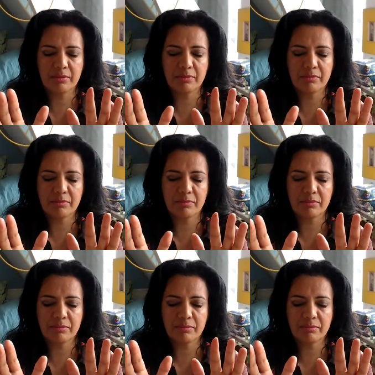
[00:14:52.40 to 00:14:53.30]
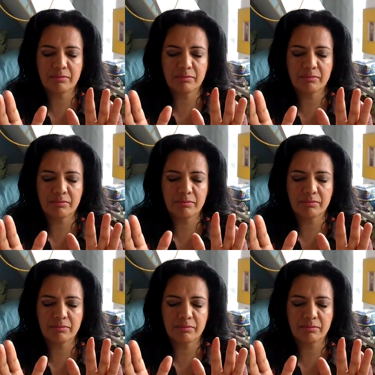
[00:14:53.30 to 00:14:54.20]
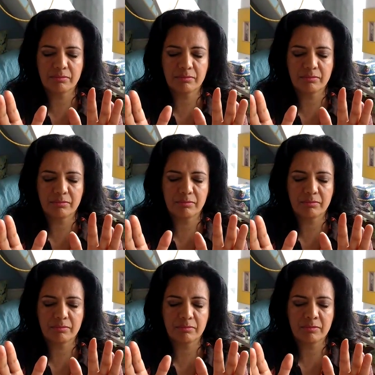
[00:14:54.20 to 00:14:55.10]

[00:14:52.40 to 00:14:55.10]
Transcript: [no speech]